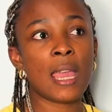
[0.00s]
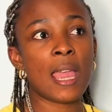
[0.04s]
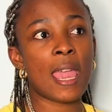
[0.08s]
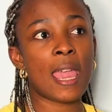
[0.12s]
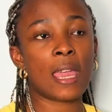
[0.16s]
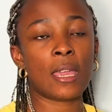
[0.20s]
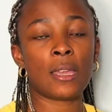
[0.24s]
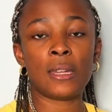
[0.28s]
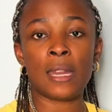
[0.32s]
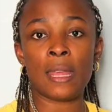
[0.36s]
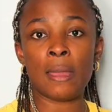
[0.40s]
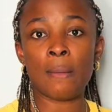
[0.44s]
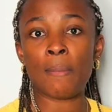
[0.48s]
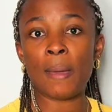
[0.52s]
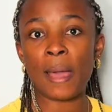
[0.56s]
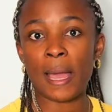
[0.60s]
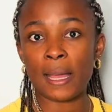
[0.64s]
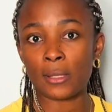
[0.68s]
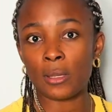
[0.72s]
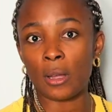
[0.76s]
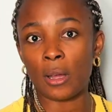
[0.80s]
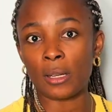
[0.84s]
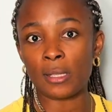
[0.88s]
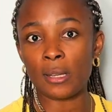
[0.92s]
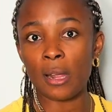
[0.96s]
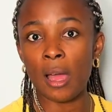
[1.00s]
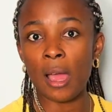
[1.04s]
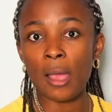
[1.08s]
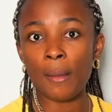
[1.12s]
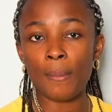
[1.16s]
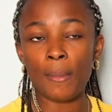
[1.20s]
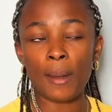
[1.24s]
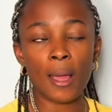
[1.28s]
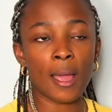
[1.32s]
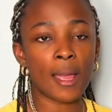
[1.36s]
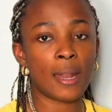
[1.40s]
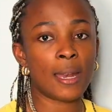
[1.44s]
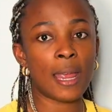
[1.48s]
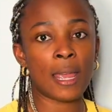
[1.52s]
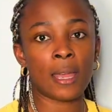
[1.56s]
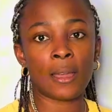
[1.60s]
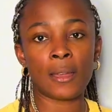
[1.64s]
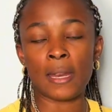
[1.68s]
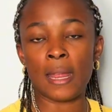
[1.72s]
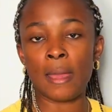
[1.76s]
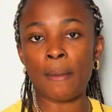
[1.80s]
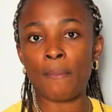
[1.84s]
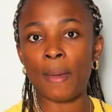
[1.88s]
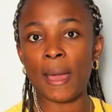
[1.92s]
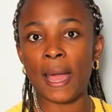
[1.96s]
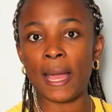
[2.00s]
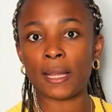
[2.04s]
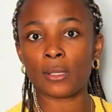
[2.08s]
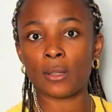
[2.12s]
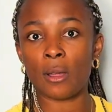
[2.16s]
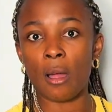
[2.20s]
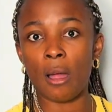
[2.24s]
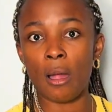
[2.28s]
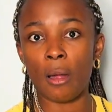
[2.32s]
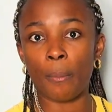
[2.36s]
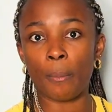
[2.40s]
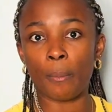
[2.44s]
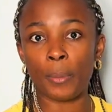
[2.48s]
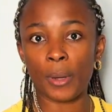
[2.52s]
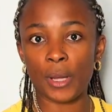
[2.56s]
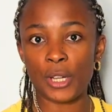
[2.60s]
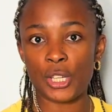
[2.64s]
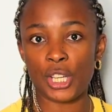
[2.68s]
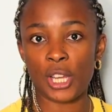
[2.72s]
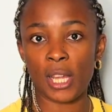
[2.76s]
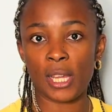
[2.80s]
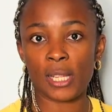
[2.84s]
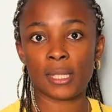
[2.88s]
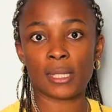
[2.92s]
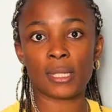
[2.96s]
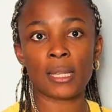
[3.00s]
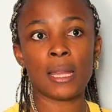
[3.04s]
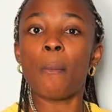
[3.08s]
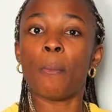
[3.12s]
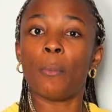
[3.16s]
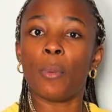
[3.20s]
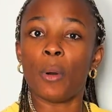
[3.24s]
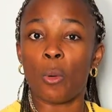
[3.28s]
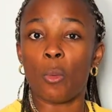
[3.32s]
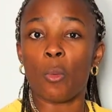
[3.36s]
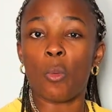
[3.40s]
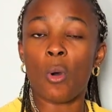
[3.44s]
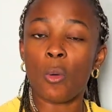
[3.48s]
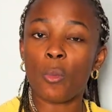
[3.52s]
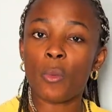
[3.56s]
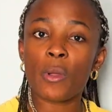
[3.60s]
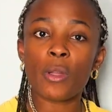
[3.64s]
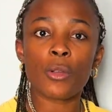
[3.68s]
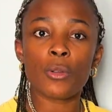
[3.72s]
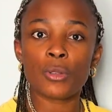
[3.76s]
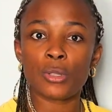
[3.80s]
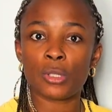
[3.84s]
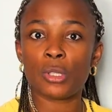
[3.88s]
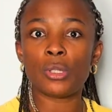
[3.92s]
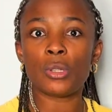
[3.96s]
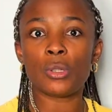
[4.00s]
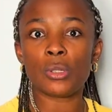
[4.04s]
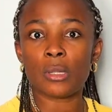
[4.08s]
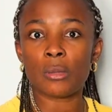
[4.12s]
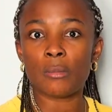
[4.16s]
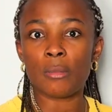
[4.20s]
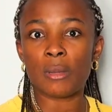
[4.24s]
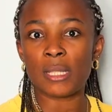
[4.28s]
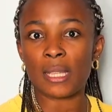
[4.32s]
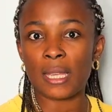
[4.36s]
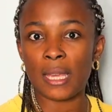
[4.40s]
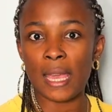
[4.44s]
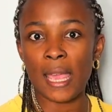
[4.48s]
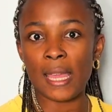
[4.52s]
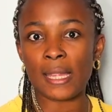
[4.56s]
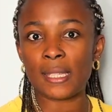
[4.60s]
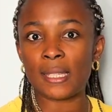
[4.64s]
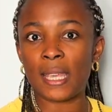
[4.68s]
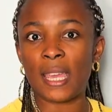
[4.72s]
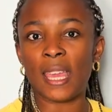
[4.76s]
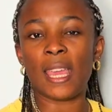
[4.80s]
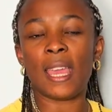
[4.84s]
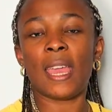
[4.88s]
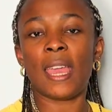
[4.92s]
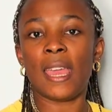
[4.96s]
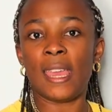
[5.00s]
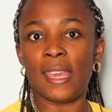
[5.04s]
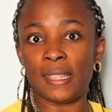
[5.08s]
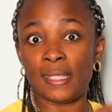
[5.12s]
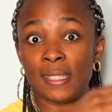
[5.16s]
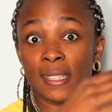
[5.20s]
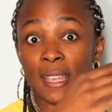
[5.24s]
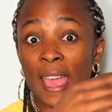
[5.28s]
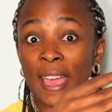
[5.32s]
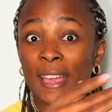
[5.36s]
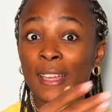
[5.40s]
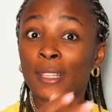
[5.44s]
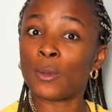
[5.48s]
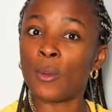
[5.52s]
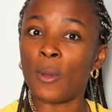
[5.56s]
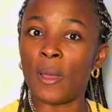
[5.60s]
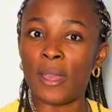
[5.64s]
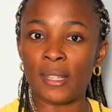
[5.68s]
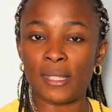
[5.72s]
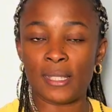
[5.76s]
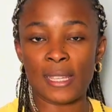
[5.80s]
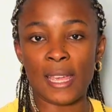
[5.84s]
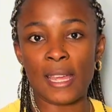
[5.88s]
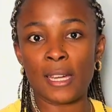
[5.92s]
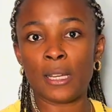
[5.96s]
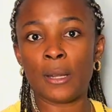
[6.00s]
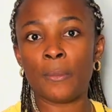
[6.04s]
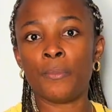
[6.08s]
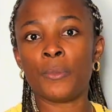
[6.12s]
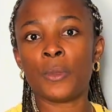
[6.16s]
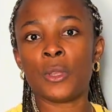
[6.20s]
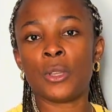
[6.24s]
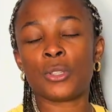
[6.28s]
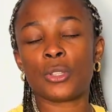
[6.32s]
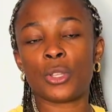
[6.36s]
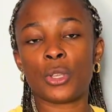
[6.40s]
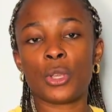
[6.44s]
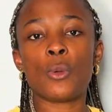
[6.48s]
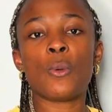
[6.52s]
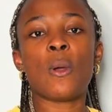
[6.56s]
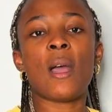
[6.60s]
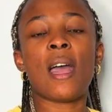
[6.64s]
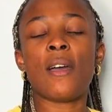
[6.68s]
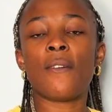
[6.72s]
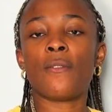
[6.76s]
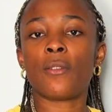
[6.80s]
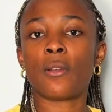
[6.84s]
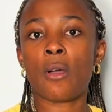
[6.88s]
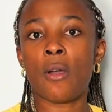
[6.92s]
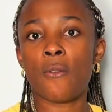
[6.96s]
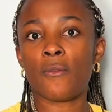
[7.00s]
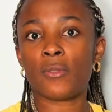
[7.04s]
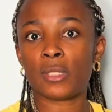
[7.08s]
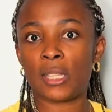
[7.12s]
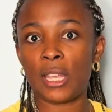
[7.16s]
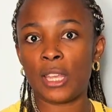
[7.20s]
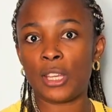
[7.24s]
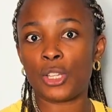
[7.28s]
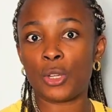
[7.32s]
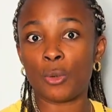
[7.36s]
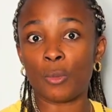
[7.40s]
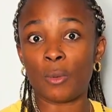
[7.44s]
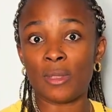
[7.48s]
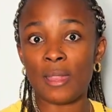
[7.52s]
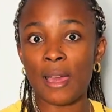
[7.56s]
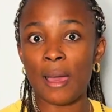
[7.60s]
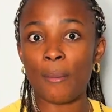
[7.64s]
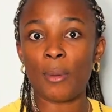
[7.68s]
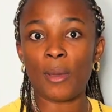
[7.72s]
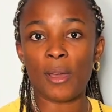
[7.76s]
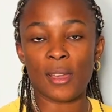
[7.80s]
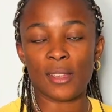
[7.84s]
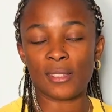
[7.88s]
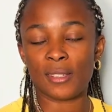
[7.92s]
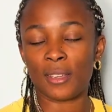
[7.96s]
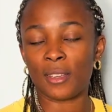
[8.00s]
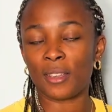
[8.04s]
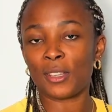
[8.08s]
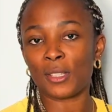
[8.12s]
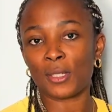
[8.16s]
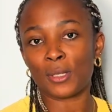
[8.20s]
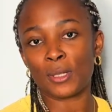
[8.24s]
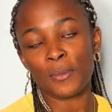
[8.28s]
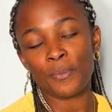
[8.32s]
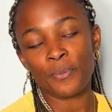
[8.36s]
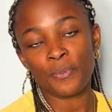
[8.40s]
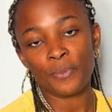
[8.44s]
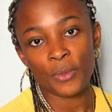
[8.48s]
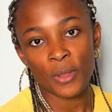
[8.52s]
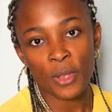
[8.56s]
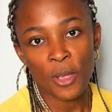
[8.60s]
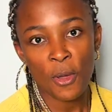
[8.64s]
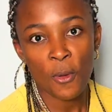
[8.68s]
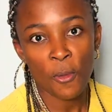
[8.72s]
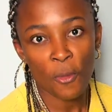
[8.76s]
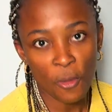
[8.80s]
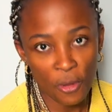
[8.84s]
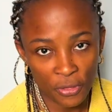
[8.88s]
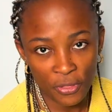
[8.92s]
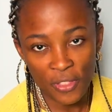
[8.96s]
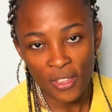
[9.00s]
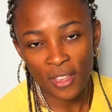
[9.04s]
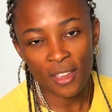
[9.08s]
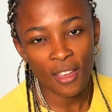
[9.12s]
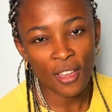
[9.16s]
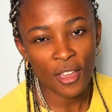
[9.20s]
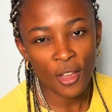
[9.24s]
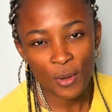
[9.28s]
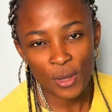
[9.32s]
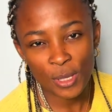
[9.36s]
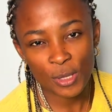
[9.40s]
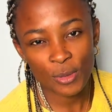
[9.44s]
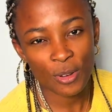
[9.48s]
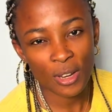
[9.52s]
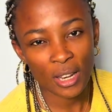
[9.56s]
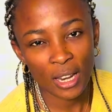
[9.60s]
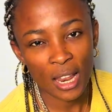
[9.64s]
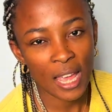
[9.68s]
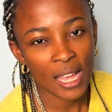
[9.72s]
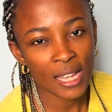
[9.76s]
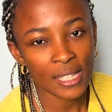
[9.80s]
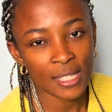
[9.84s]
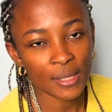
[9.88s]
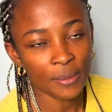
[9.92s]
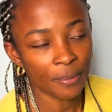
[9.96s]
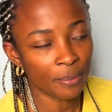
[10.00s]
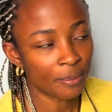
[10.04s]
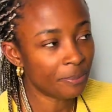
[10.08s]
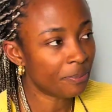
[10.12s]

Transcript: It could impact our timeline, it could impact our budget, but what we're going to do to mitigate it is X, Y, and Z. So you have a conversation with that person, because one thing I always realize